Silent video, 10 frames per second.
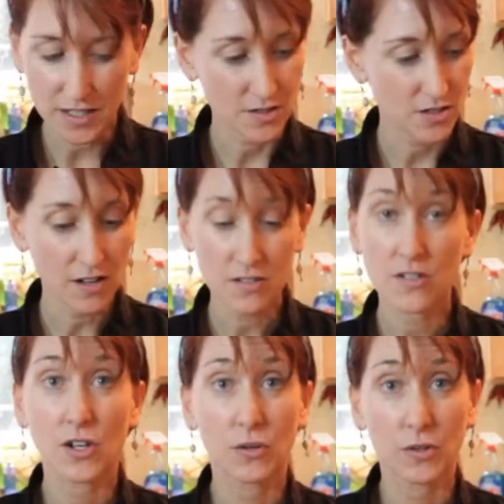sauce to
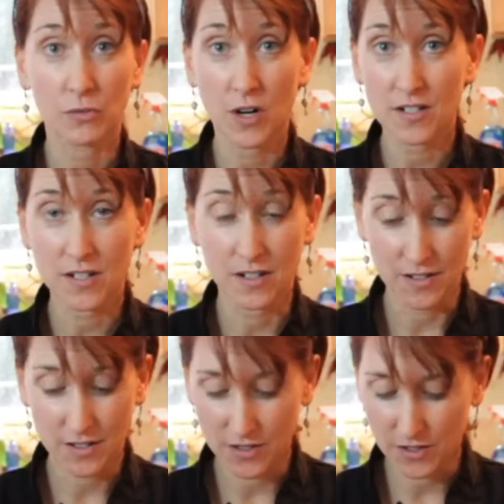go with the wontons,
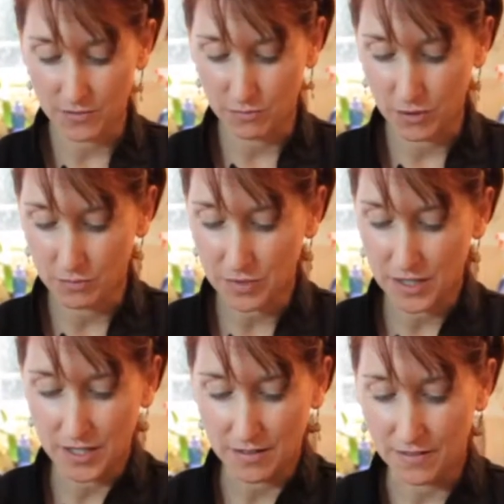because it wouldn't
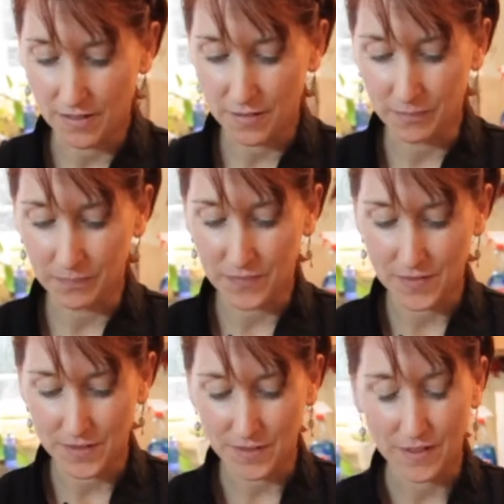be
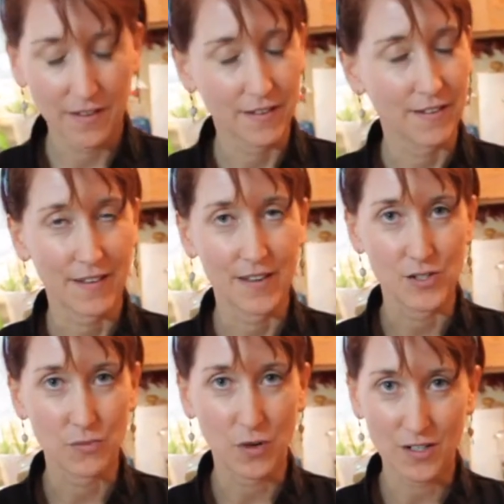
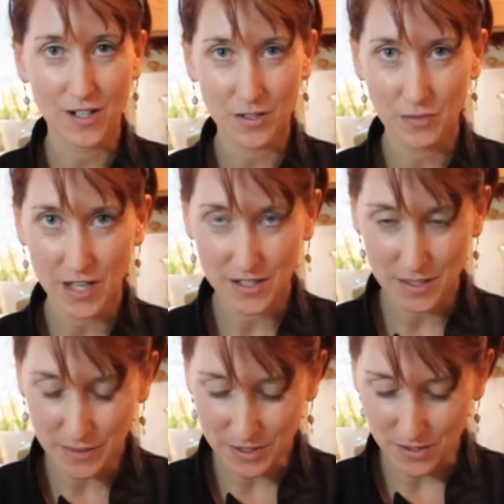Asian wontons without a
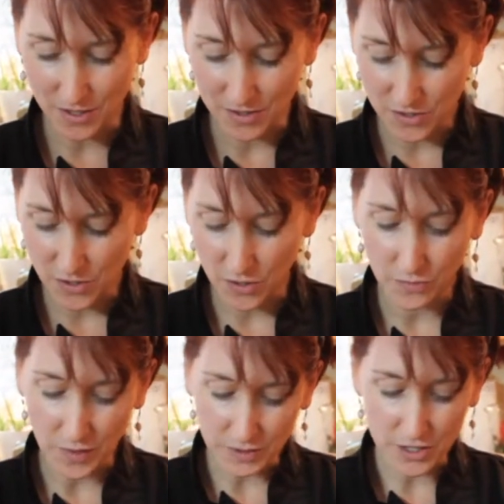dipping sauce. So
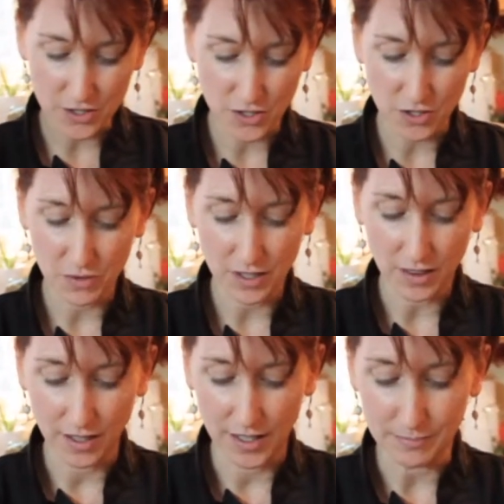I'm going to start with a
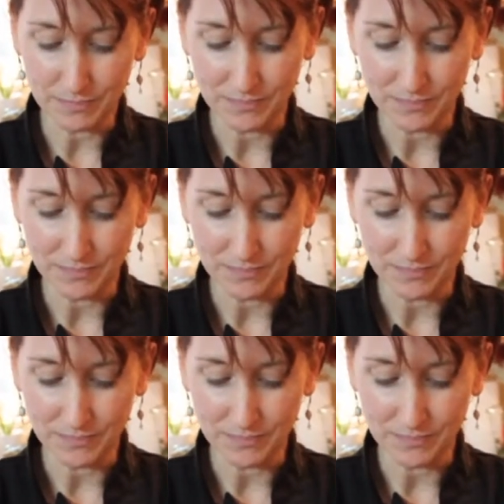lime.